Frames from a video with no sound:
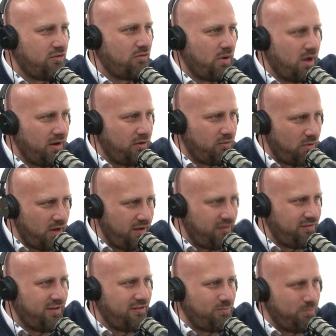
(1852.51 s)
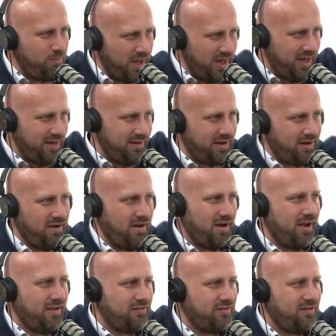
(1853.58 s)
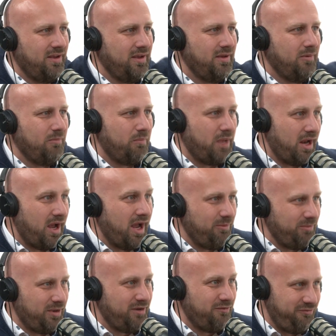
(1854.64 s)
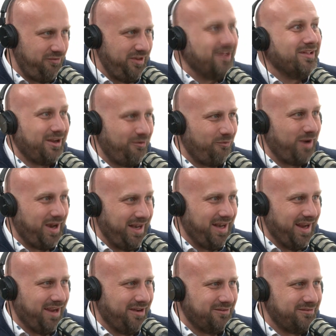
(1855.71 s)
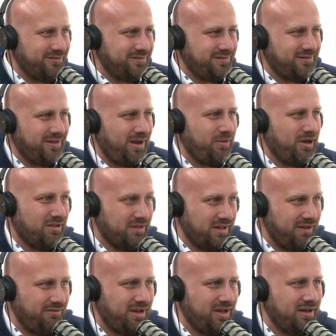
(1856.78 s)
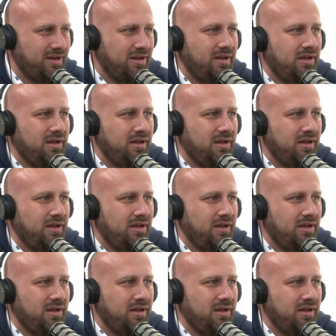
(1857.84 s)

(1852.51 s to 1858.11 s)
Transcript: Christ has paid the cost, but I'm going to feel it right now. Right. I'm going to live it.